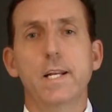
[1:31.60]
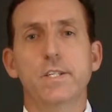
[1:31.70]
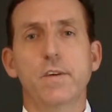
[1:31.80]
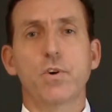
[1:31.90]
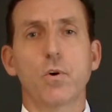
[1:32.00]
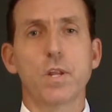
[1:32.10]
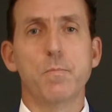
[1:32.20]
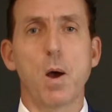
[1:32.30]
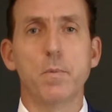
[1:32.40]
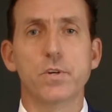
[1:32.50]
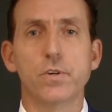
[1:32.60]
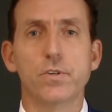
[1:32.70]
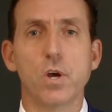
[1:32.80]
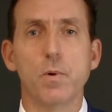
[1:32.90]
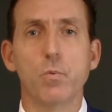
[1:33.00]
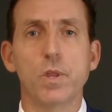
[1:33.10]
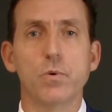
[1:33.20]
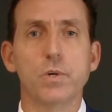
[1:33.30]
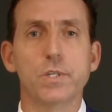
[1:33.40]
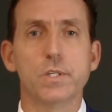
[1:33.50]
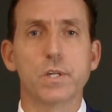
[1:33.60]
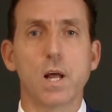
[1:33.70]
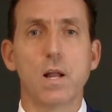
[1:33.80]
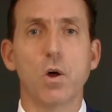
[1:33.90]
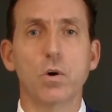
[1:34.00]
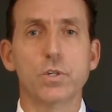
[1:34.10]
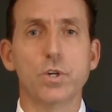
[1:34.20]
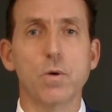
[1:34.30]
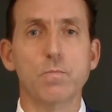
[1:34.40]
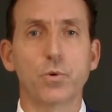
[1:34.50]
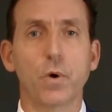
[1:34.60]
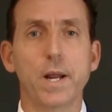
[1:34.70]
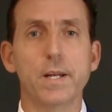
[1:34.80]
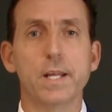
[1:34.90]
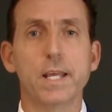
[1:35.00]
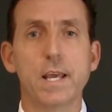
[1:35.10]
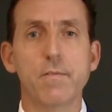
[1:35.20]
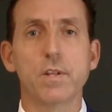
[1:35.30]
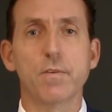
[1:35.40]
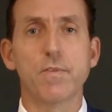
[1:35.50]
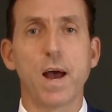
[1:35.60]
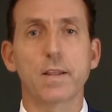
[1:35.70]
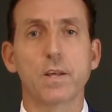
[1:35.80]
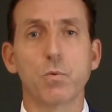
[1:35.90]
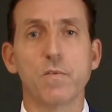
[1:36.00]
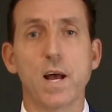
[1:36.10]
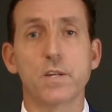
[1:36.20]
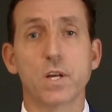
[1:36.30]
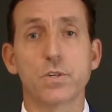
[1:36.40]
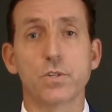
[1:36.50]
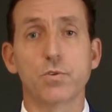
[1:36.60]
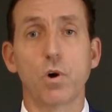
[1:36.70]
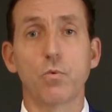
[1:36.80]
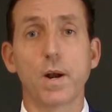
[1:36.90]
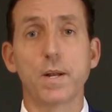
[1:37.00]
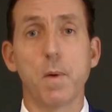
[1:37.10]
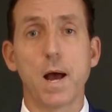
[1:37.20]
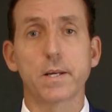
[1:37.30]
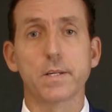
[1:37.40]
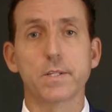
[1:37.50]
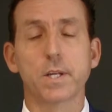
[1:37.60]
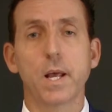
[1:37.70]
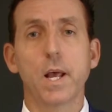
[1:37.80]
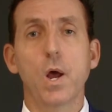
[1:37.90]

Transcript: is difficult at the moment to determine whether this is a longer term trend, given the fact that we've had such a strong run in markets.